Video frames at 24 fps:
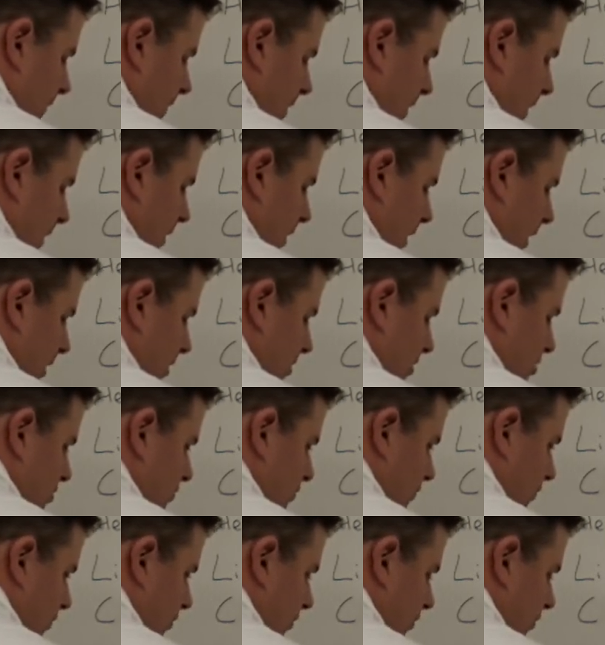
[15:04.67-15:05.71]
And Hund's
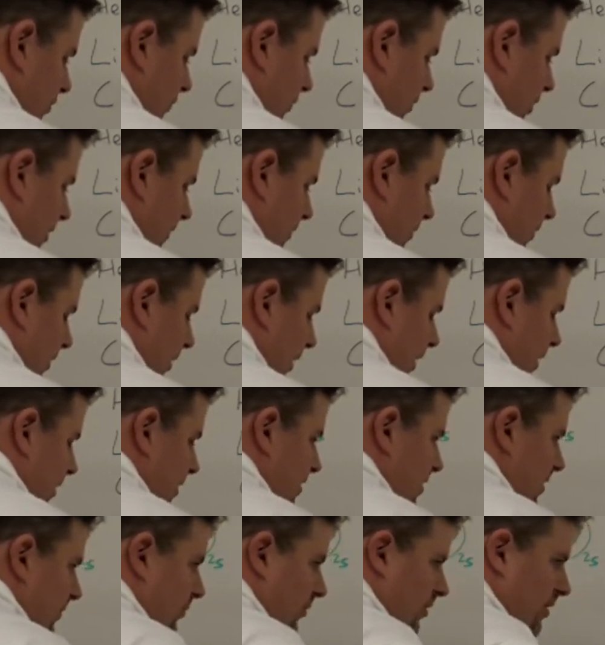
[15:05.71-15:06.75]
rule, when applied,
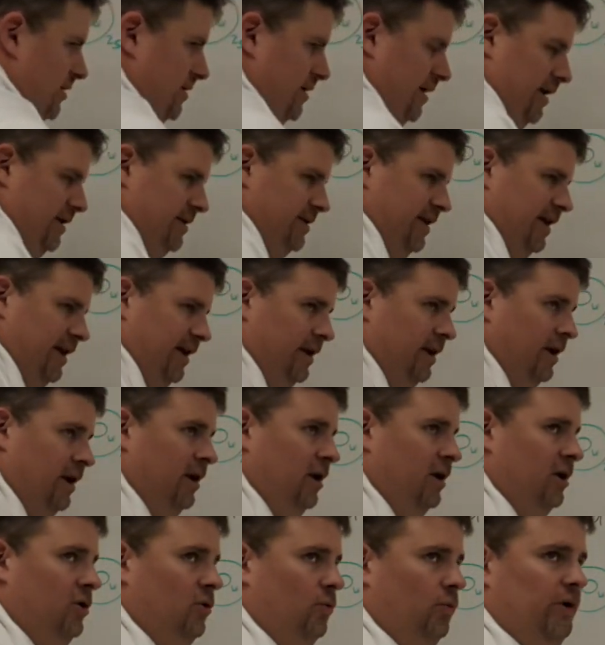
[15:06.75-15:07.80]
simply states that
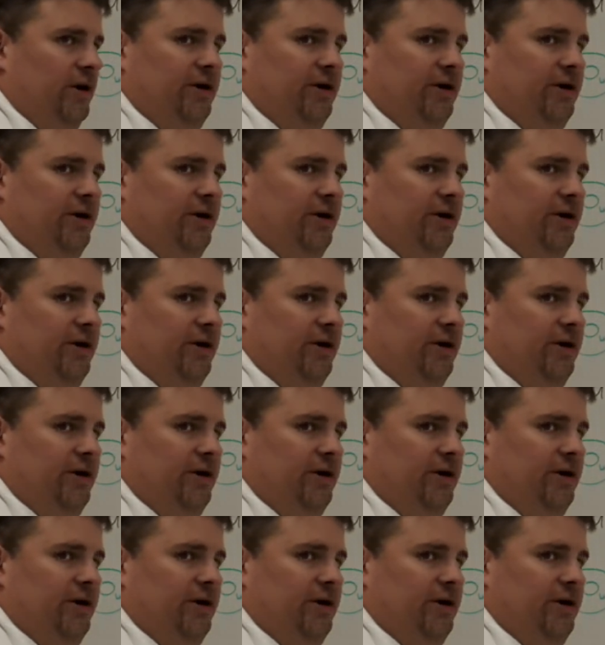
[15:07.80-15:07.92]
we